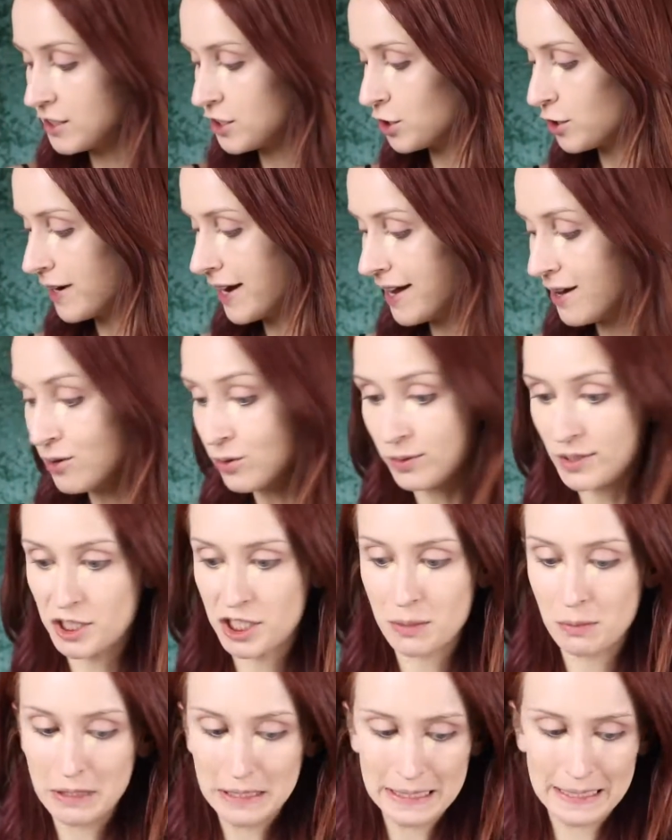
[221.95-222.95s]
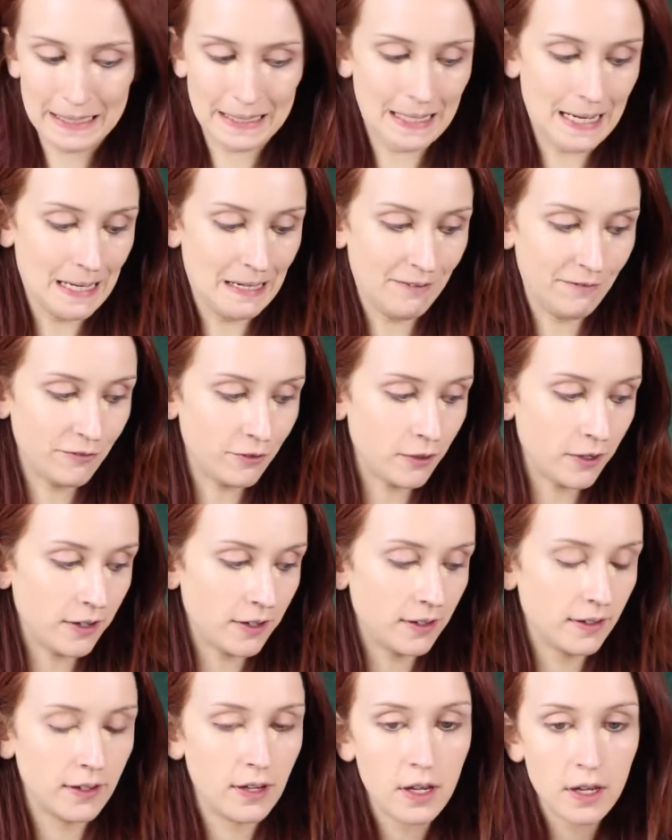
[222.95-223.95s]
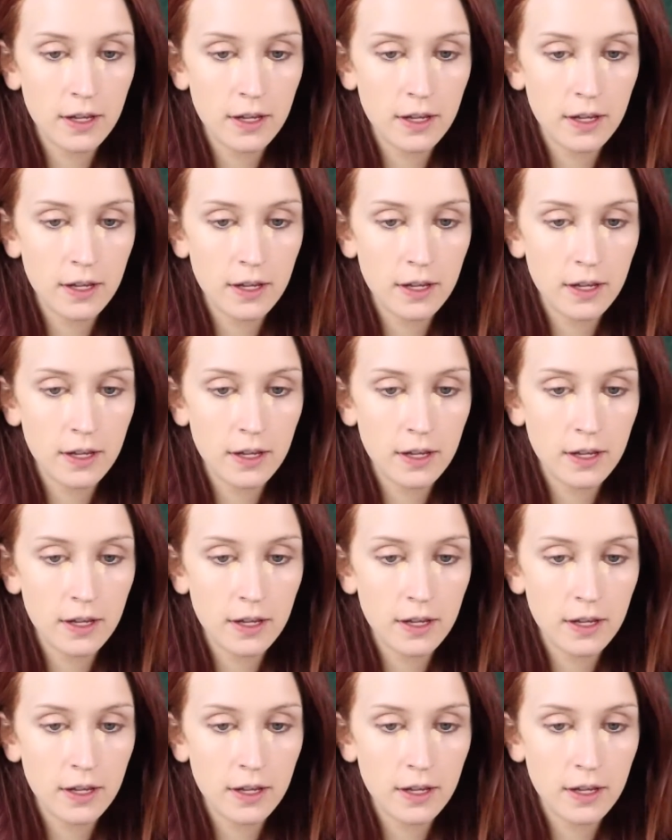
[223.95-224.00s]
to try out, which I'm really excited for.